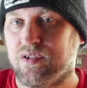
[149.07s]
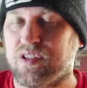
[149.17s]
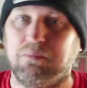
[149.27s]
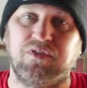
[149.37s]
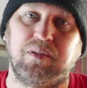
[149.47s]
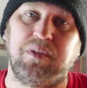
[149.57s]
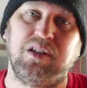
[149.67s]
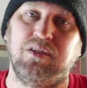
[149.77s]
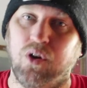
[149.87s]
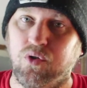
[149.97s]
Some of them
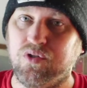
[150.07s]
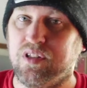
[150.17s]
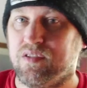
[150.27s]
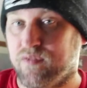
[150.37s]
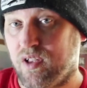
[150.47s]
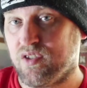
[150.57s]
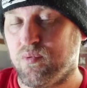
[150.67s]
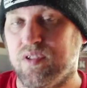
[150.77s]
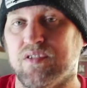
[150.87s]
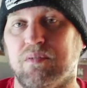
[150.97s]
he knows, he's friends
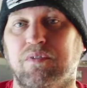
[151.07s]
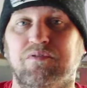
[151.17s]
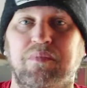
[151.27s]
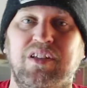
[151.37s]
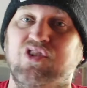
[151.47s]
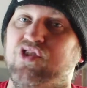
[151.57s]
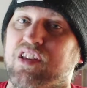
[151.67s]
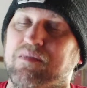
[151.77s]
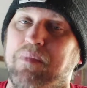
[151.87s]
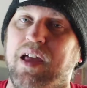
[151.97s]
with, some of them he's
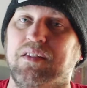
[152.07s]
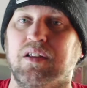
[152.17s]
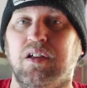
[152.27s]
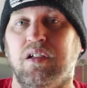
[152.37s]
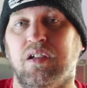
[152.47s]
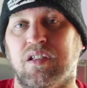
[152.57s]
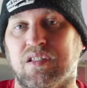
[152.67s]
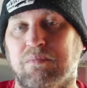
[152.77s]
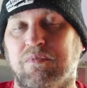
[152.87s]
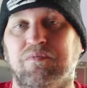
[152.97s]
just met, and
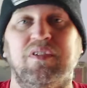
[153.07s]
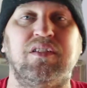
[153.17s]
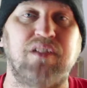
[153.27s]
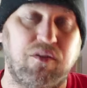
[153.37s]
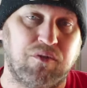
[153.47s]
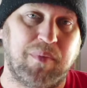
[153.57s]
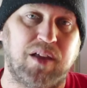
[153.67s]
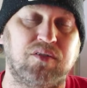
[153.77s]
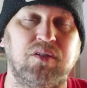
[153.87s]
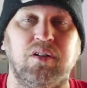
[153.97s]
some of them he's never met.